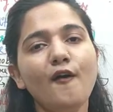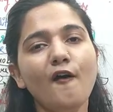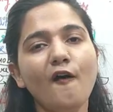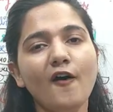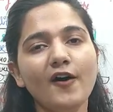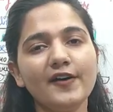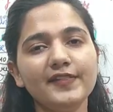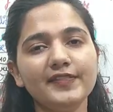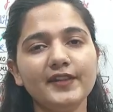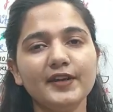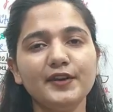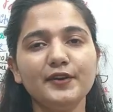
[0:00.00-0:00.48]

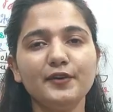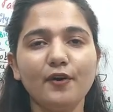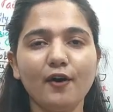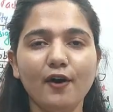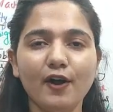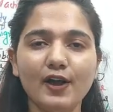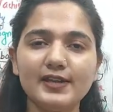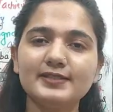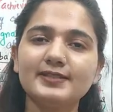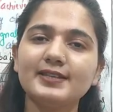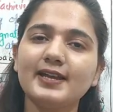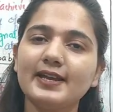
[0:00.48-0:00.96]
on the
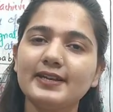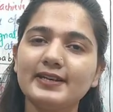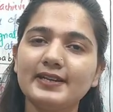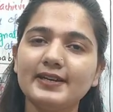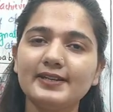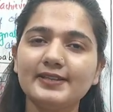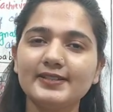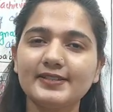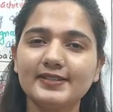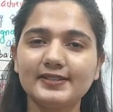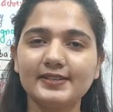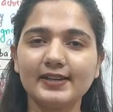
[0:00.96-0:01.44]
noise and
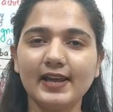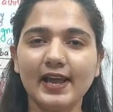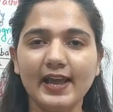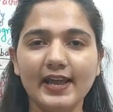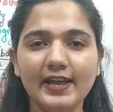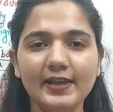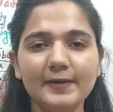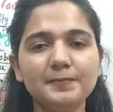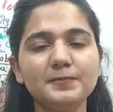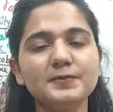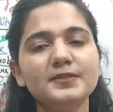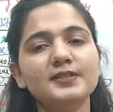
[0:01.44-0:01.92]
its
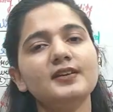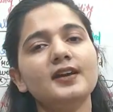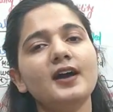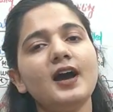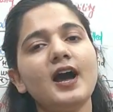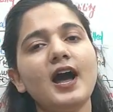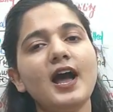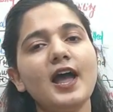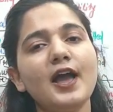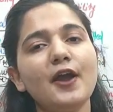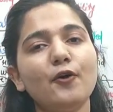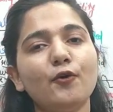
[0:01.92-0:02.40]
types.
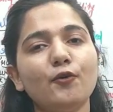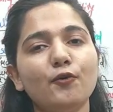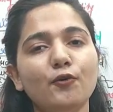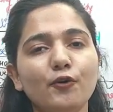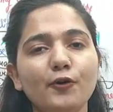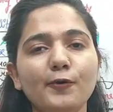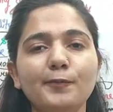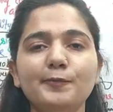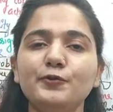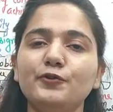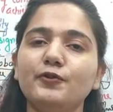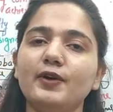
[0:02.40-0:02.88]
I
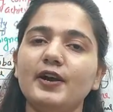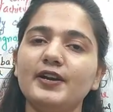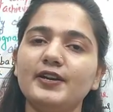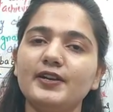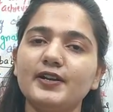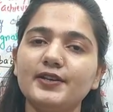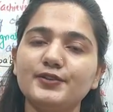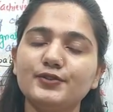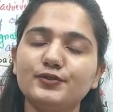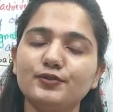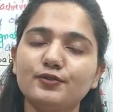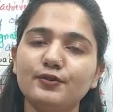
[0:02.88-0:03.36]
hope you
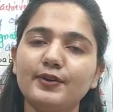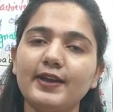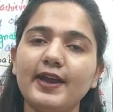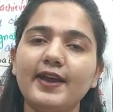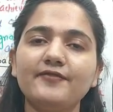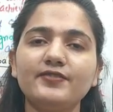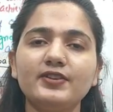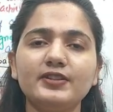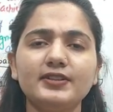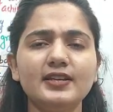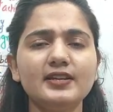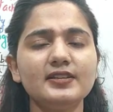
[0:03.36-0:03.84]
understood
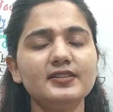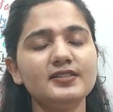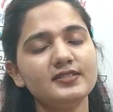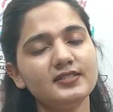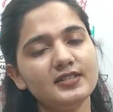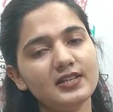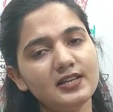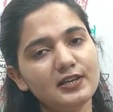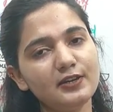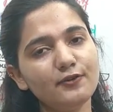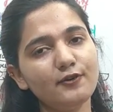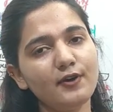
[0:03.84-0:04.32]
everything.
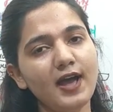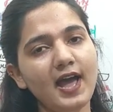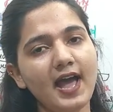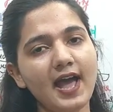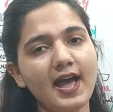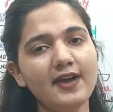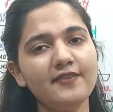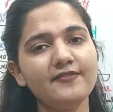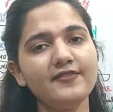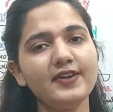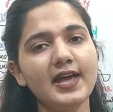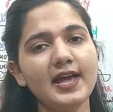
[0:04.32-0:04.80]
Still you
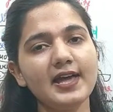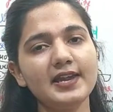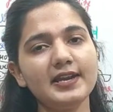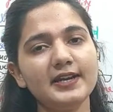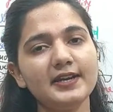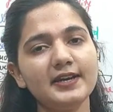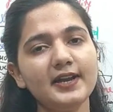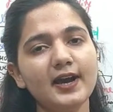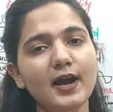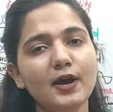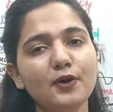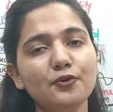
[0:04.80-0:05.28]
have
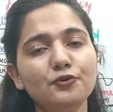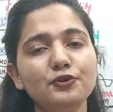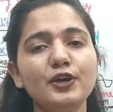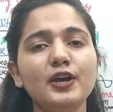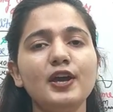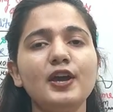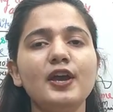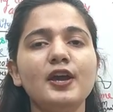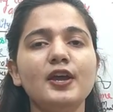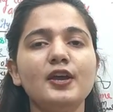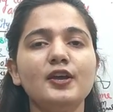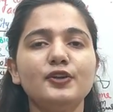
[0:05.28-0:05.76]
any doubt,
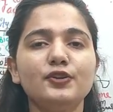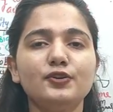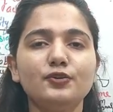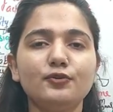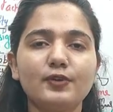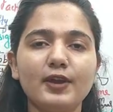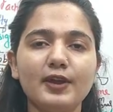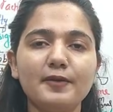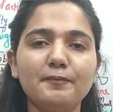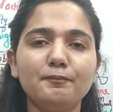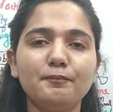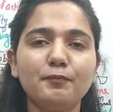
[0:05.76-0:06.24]

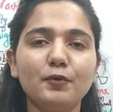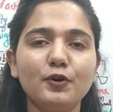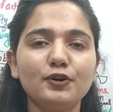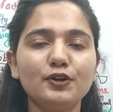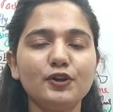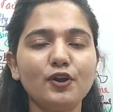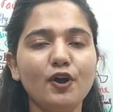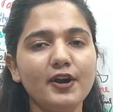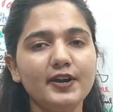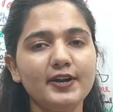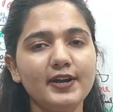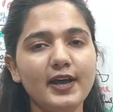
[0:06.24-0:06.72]
you can put
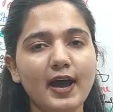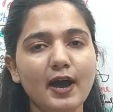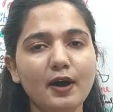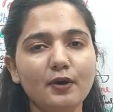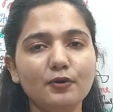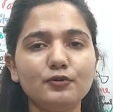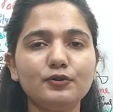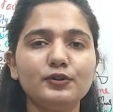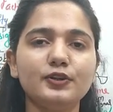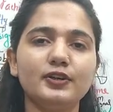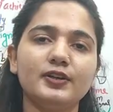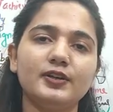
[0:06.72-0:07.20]
your
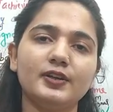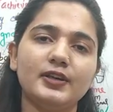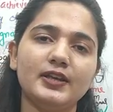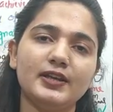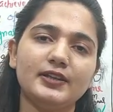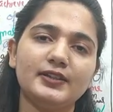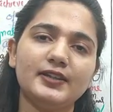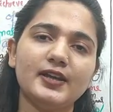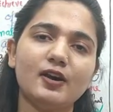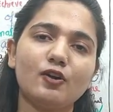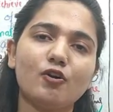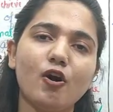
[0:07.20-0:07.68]
doubt
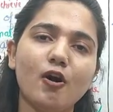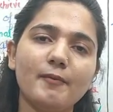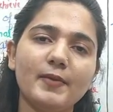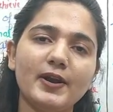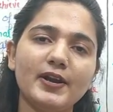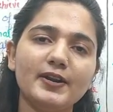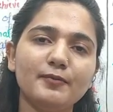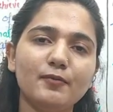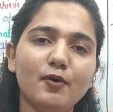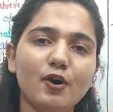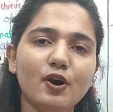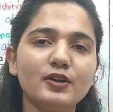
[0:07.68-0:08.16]
in the
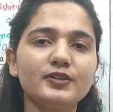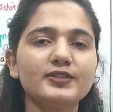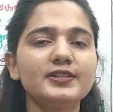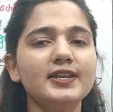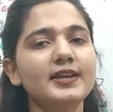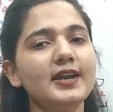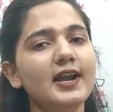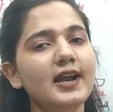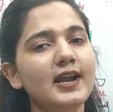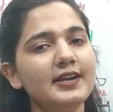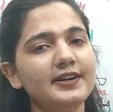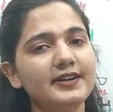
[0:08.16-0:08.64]
comment box
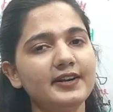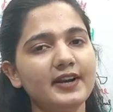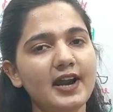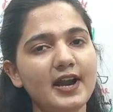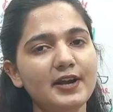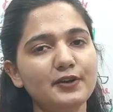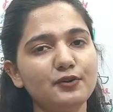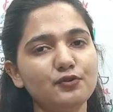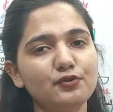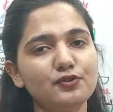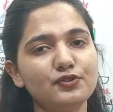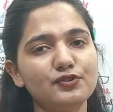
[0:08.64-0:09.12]
and I'll
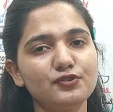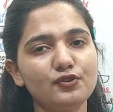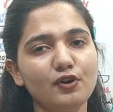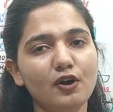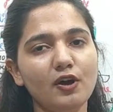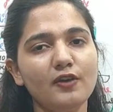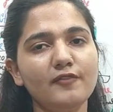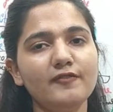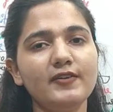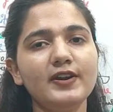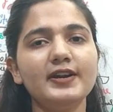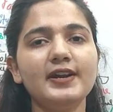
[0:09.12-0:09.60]
try to
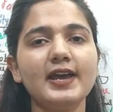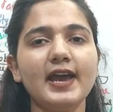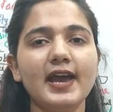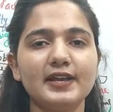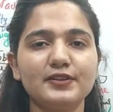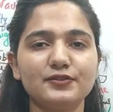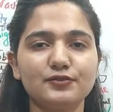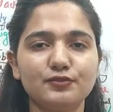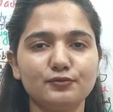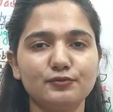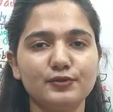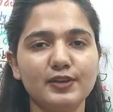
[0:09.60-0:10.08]
resolve it
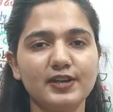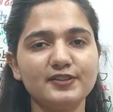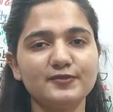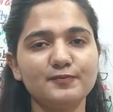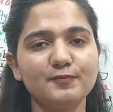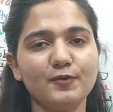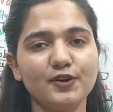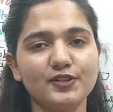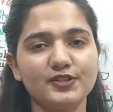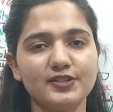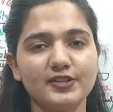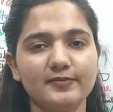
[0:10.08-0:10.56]
as soon as
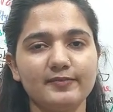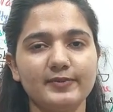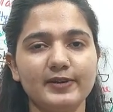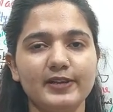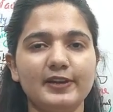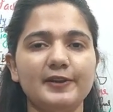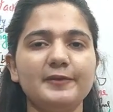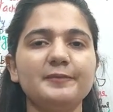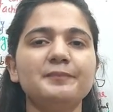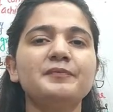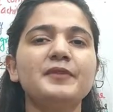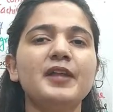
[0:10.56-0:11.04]

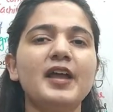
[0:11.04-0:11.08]
possible.